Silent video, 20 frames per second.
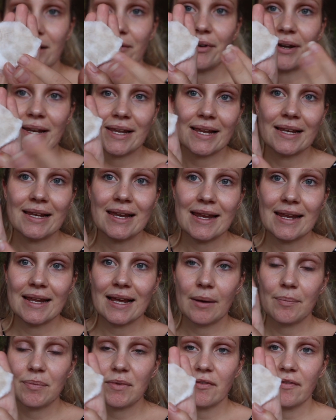like really
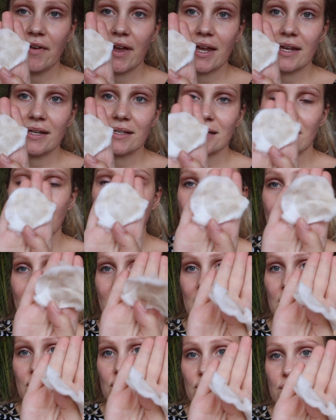cleaning up the face and
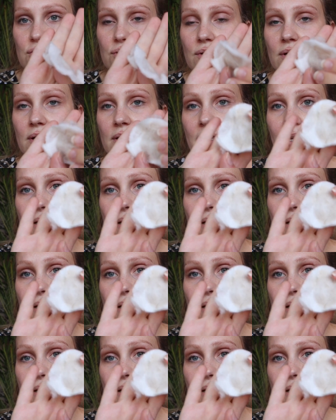making sure